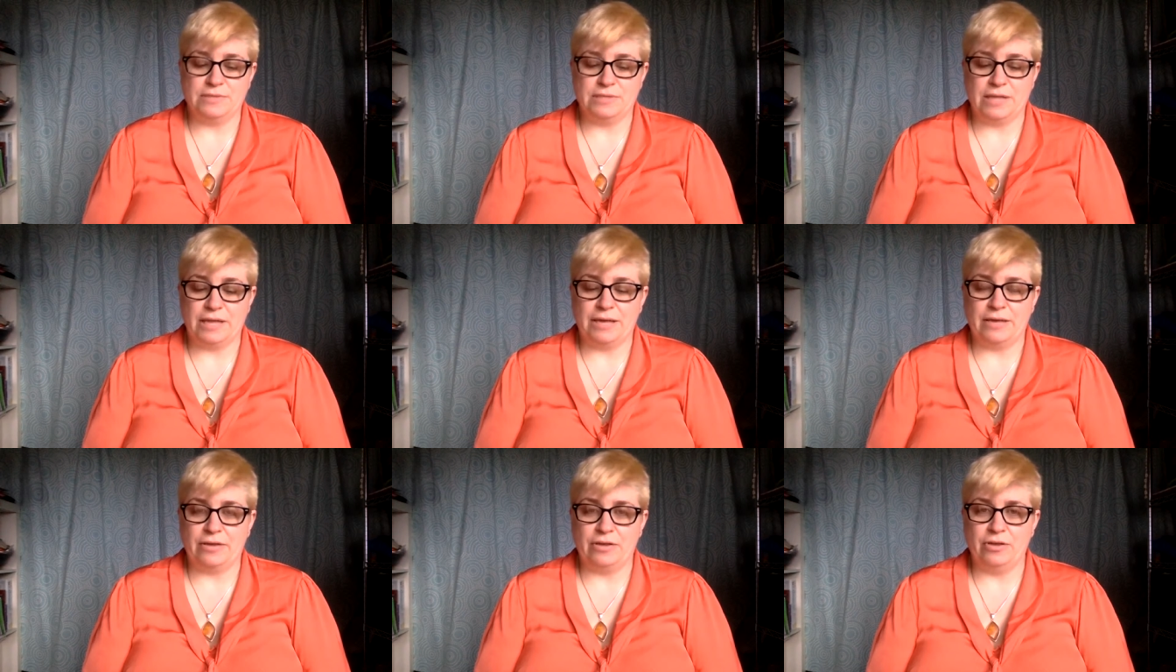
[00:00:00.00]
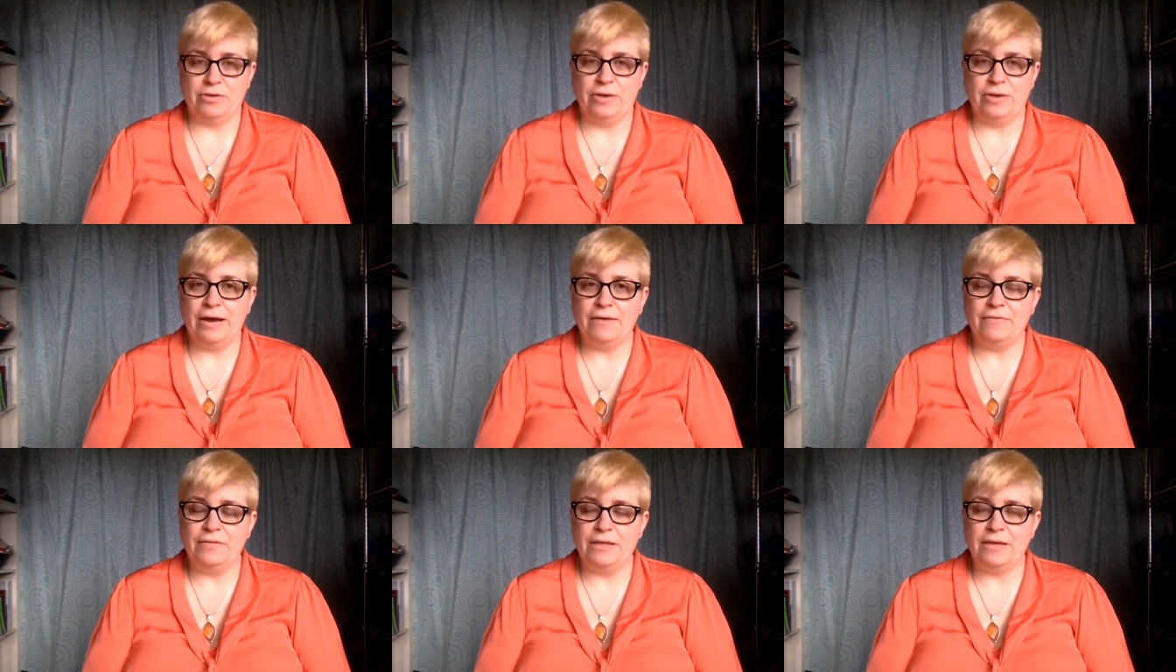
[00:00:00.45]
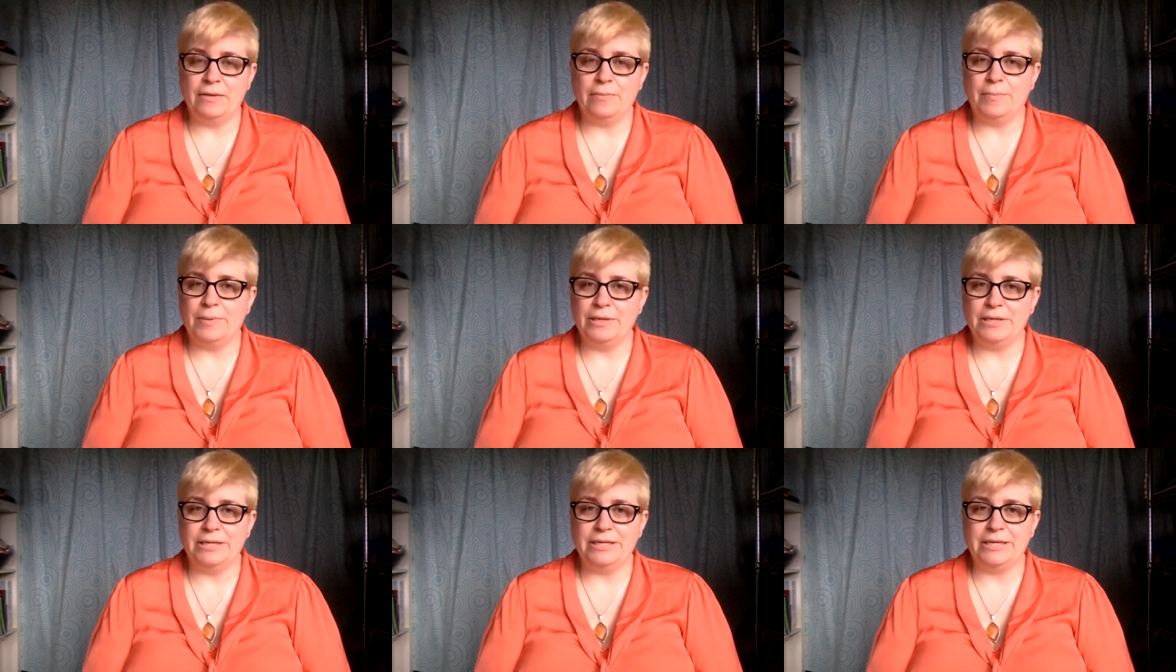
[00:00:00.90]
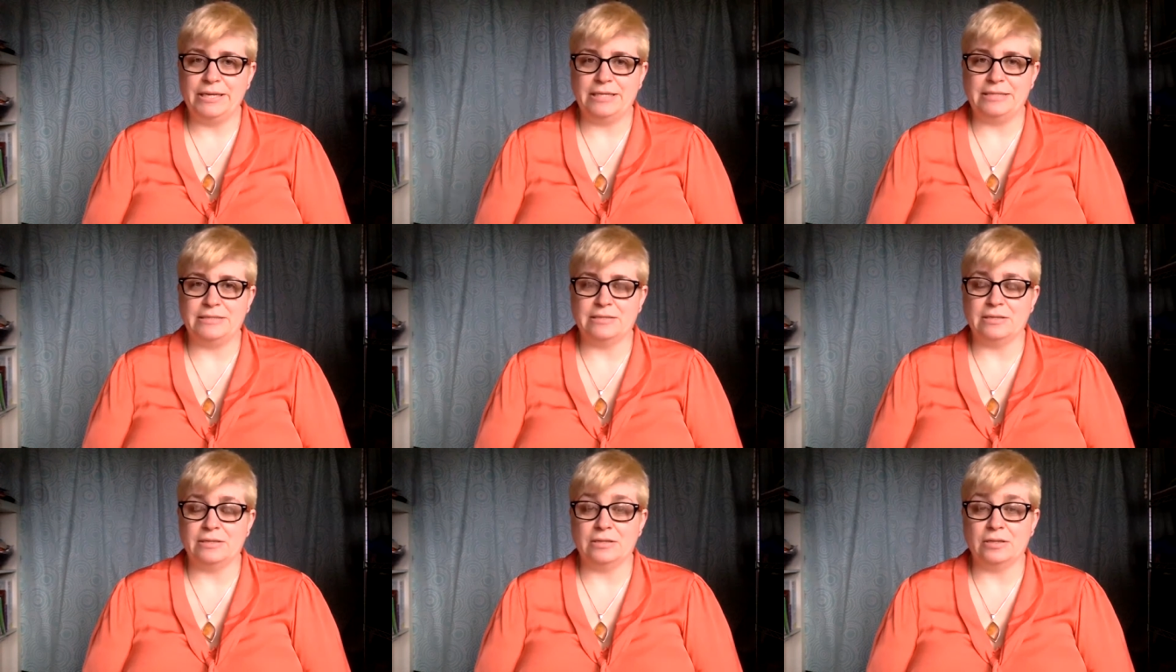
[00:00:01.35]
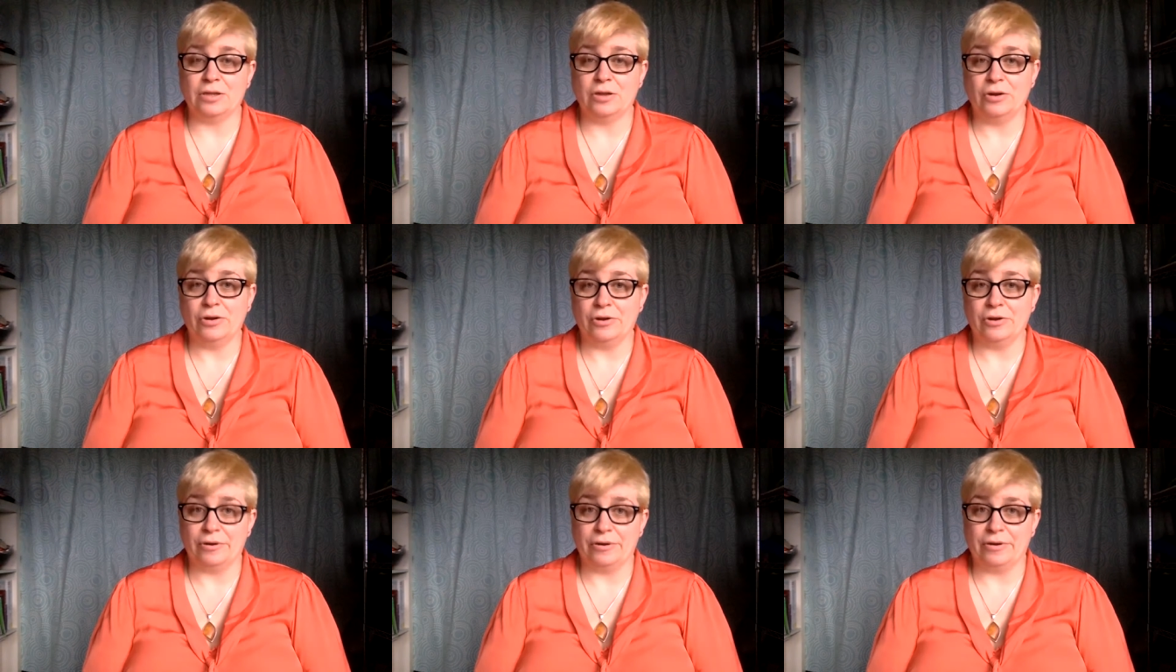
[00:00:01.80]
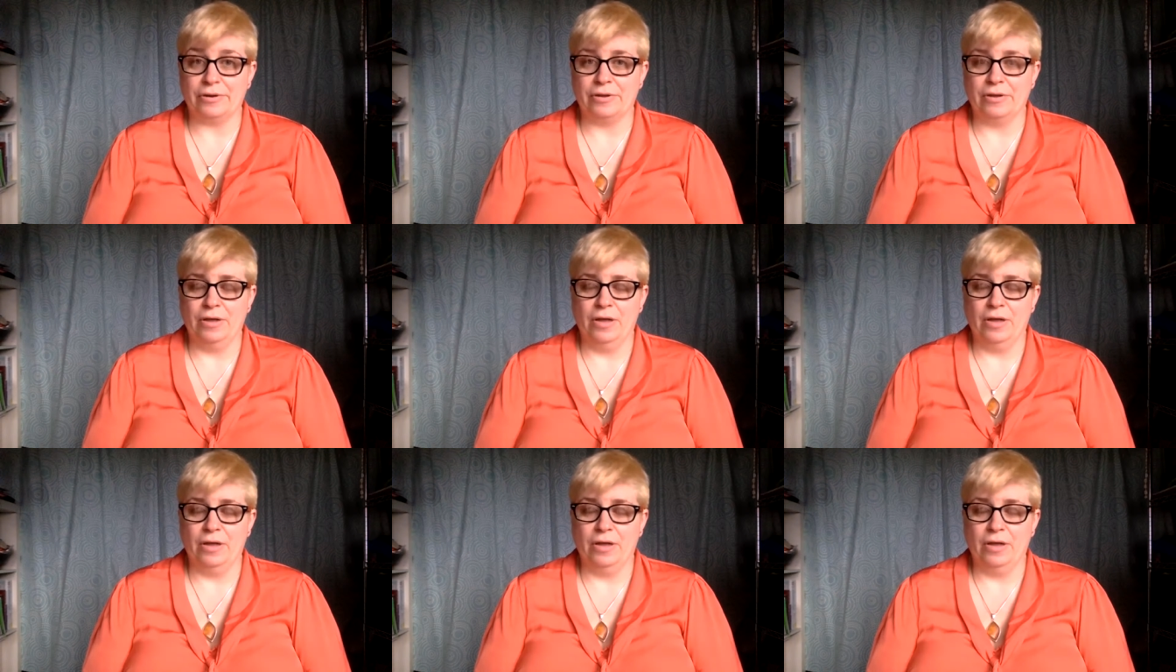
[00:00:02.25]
like, you have the ability to learn.